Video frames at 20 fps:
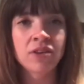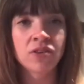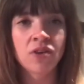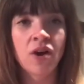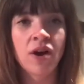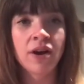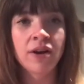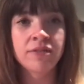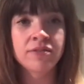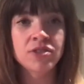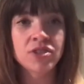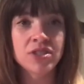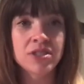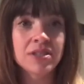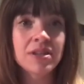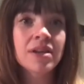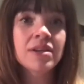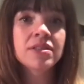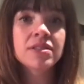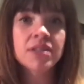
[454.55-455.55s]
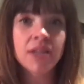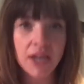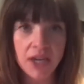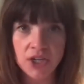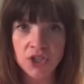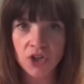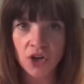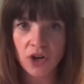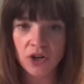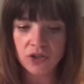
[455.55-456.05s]
a lot of just
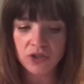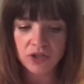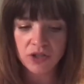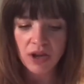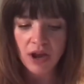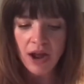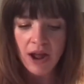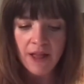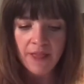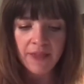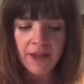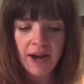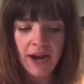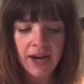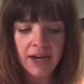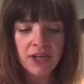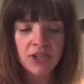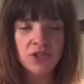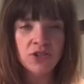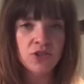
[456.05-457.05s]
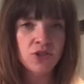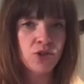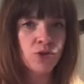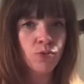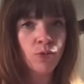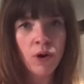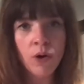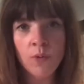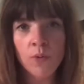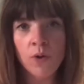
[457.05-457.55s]
t-shirts that I can just
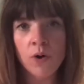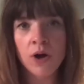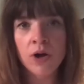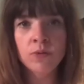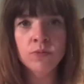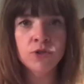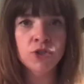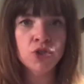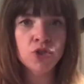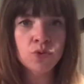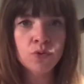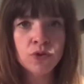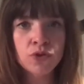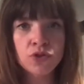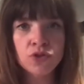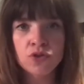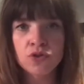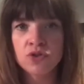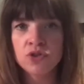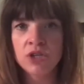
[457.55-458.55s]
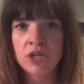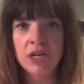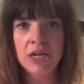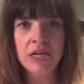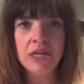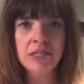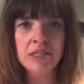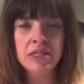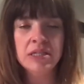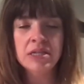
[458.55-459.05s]
throw on with shorts or
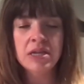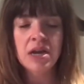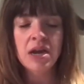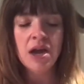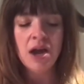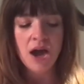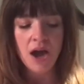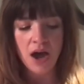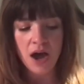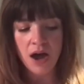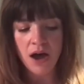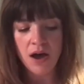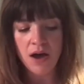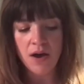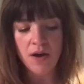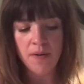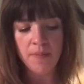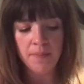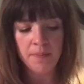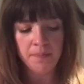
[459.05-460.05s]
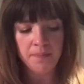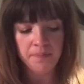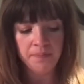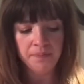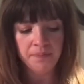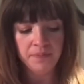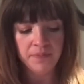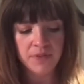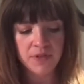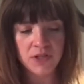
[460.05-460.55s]
jeans.
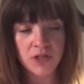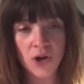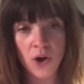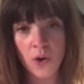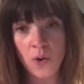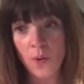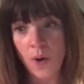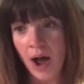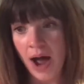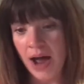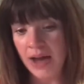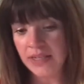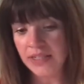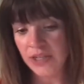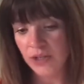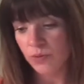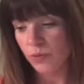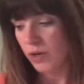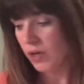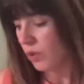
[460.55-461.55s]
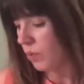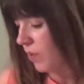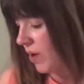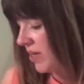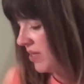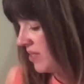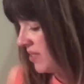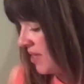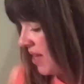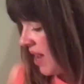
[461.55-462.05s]
So I did
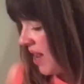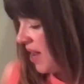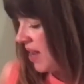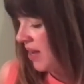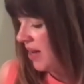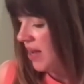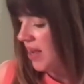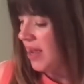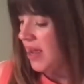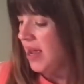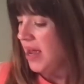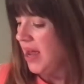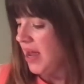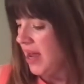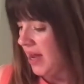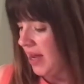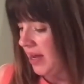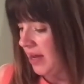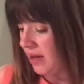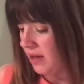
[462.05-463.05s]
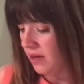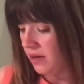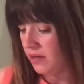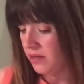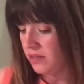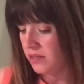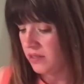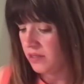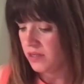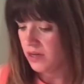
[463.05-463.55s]
request that,
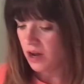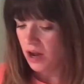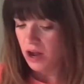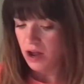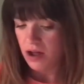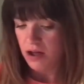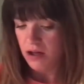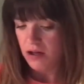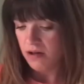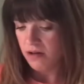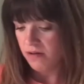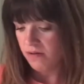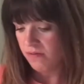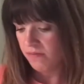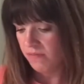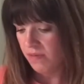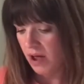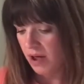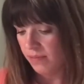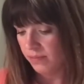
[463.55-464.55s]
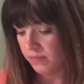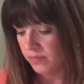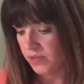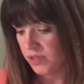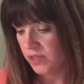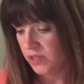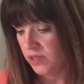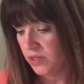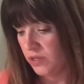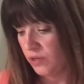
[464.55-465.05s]
and I'm
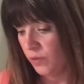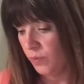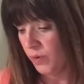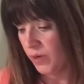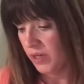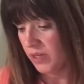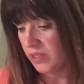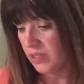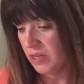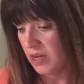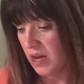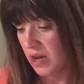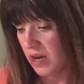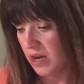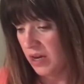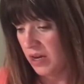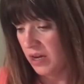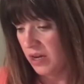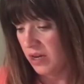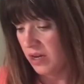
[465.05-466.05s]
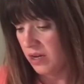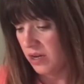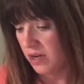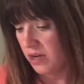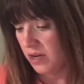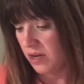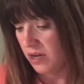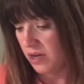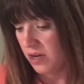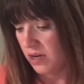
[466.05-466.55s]
super
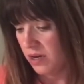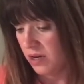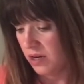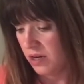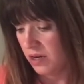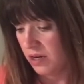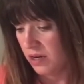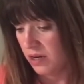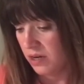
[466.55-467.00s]
excited.